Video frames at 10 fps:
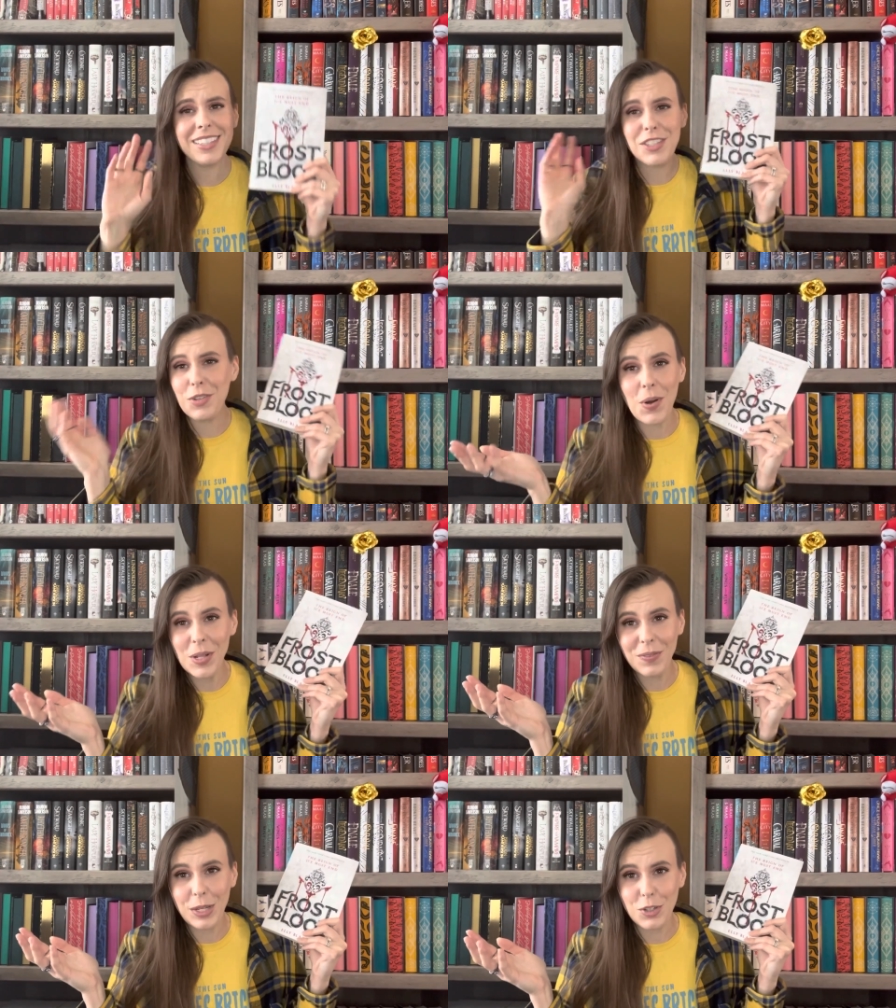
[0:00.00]
And so
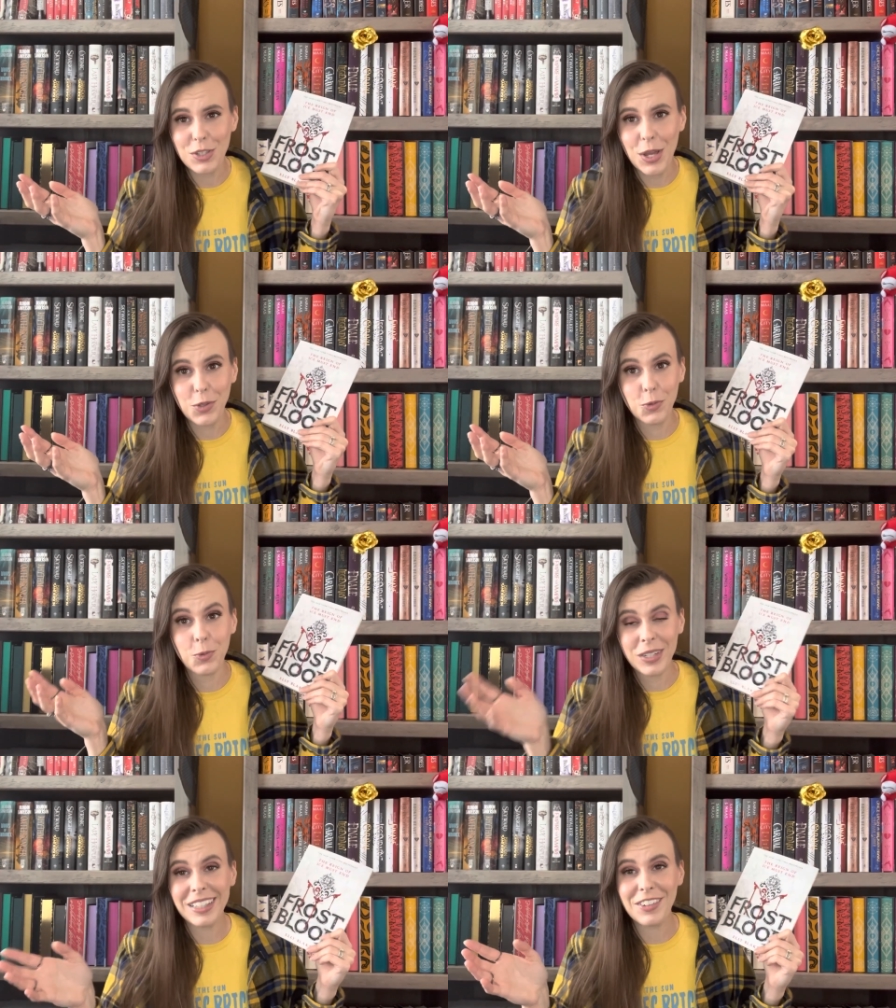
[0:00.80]
all of that just sounds
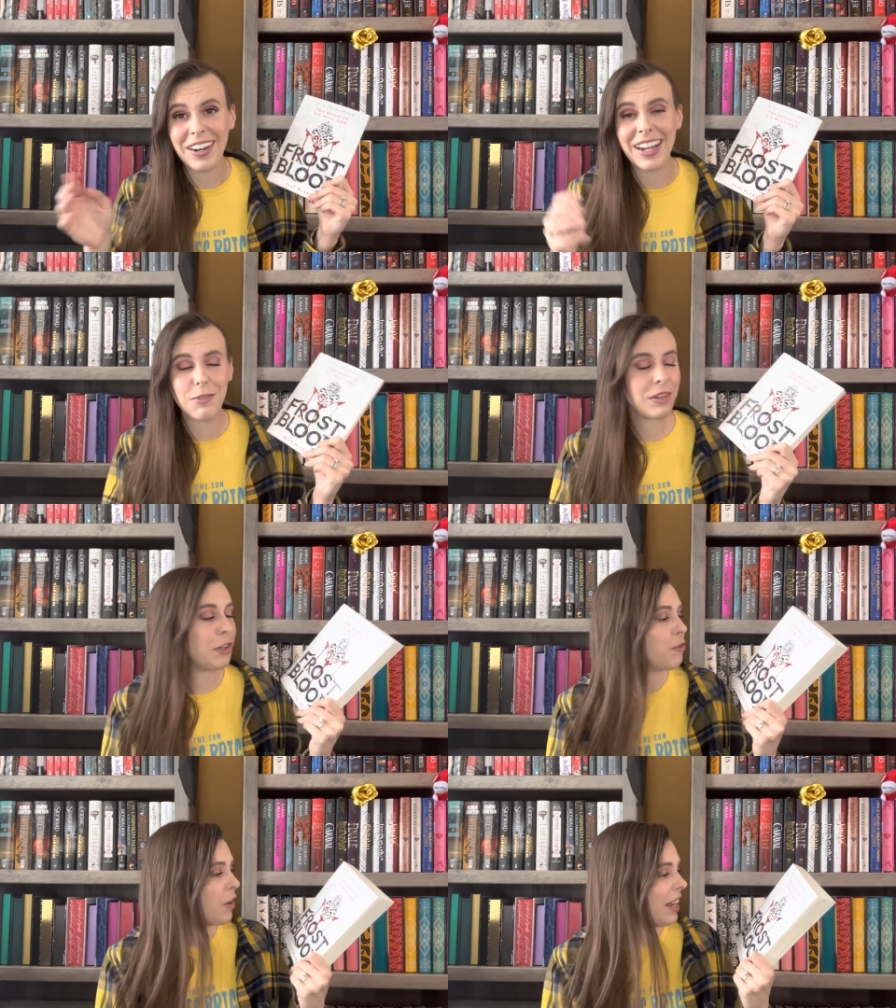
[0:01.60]
really great and really
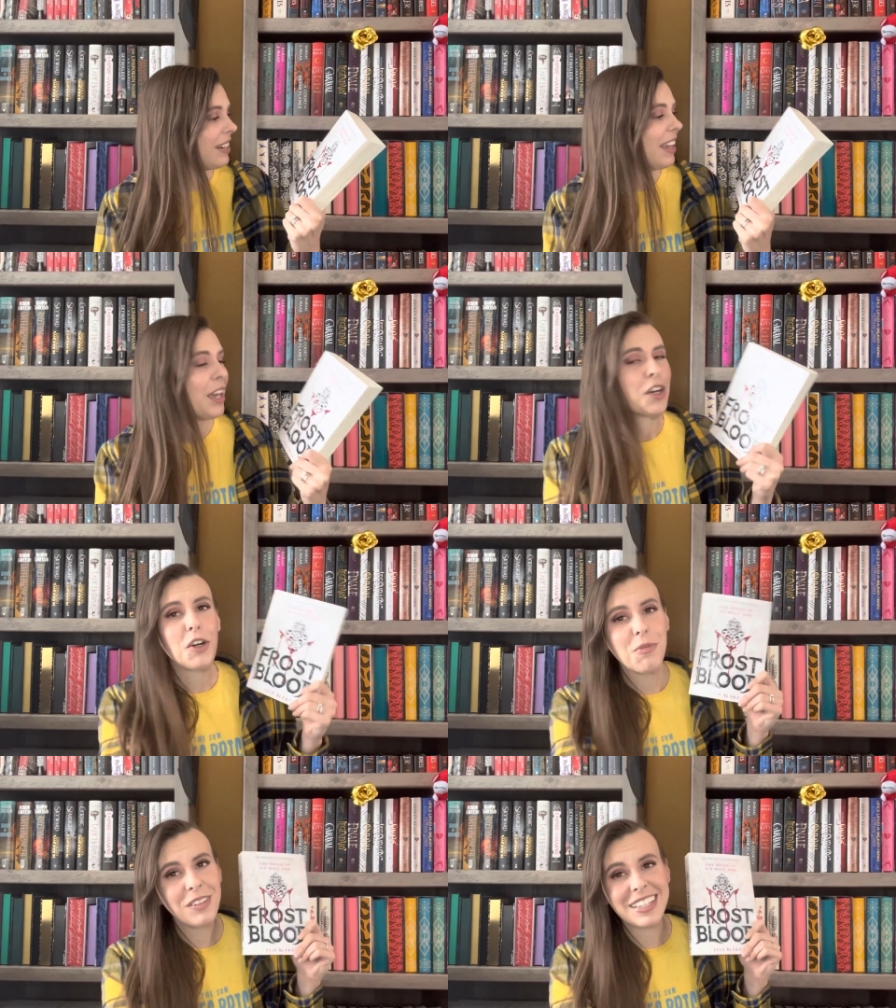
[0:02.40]
fun.
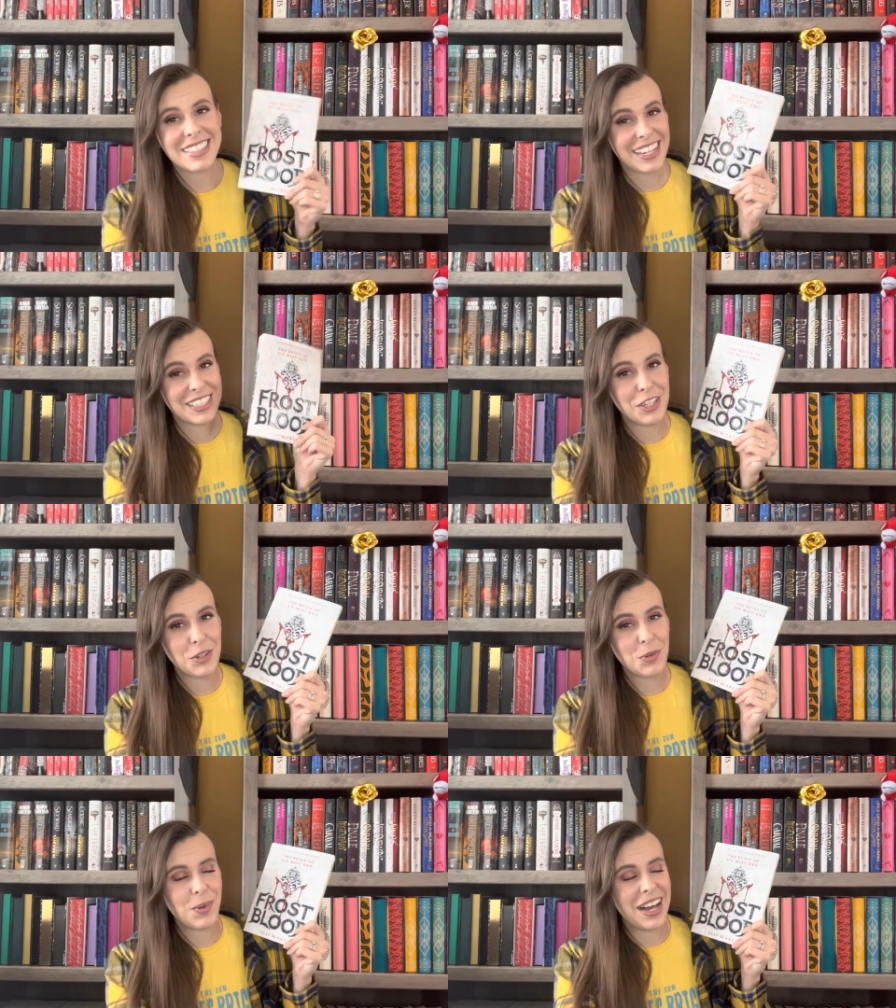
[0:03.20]
Hopefully it's
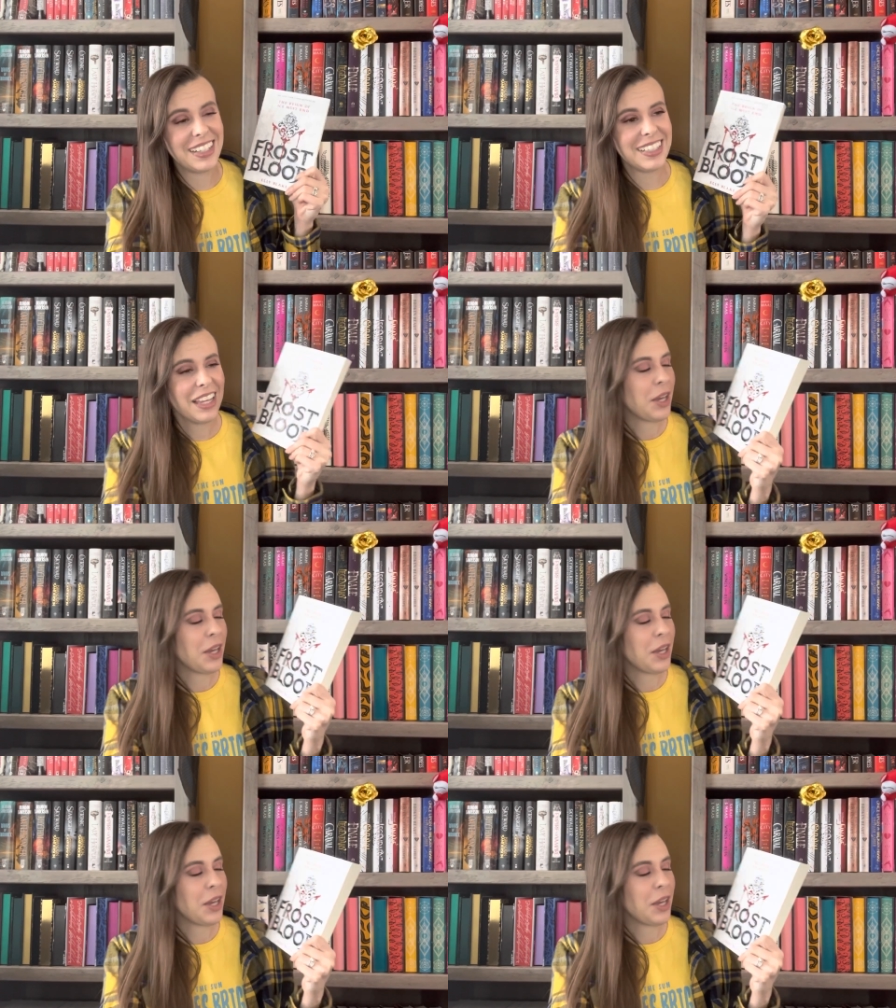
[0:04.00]
executed well.